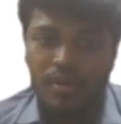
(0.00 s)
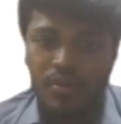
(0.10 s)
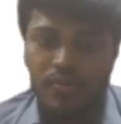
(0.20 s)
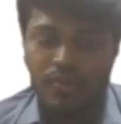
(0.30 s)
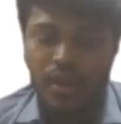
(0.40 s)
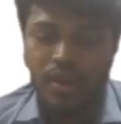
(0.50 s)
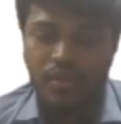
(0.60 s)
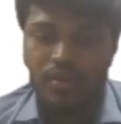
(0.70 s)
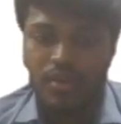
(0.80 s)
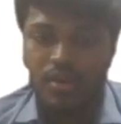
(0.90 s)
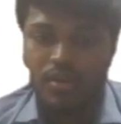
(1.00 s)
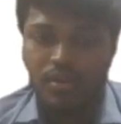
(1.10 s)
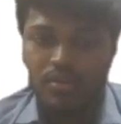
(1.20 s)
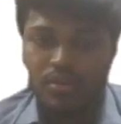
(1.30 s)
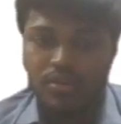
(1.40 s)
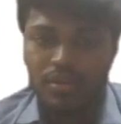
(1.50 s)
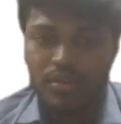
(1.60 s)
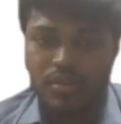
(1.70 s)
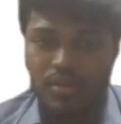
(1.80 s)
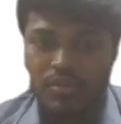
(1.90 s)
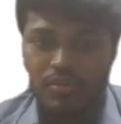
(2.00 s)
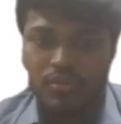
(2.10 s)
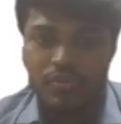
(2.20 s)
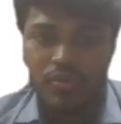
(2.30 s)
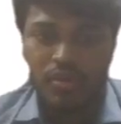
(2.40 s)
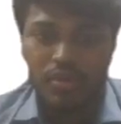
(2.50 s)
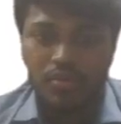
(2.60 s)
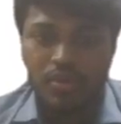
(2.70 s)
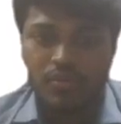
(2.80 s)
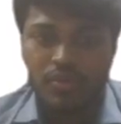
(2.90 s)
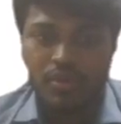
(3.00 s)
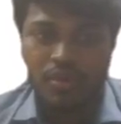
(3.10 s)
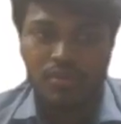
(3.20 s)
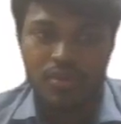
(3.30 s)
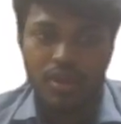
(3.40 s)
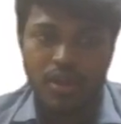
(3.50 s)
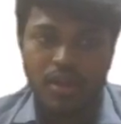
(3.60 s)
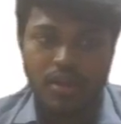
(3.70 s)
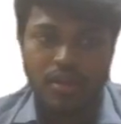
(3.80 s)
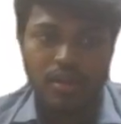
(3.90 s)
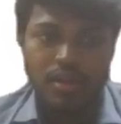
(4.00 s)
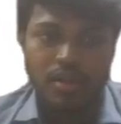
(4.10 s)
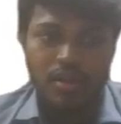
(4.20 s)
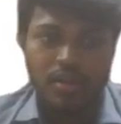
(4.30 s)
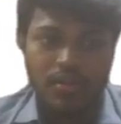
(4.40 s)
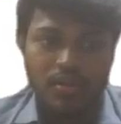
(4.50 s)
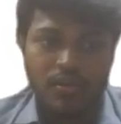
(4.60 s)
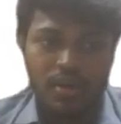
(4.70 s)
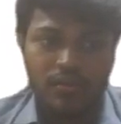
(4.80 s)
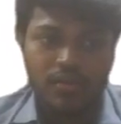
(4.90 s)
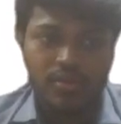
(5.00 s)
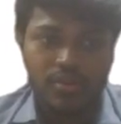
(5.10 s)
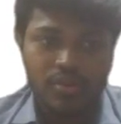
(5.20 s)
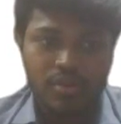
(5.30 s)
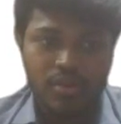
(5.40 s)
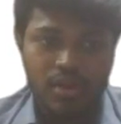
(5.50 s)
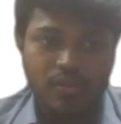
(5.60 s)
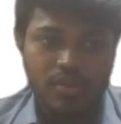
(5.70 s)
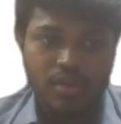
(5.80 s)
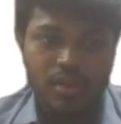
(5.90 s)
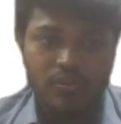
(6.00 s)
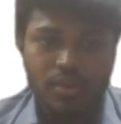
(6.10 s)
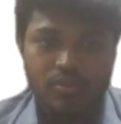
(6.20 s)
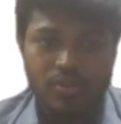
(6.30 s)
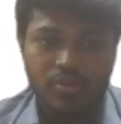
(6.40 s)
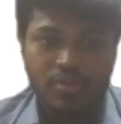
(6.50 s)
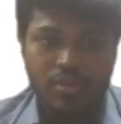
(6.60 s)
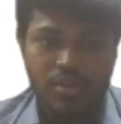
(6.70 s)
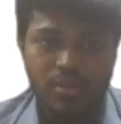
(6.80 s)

find out the general rule for number of dots, and after that we have substituted the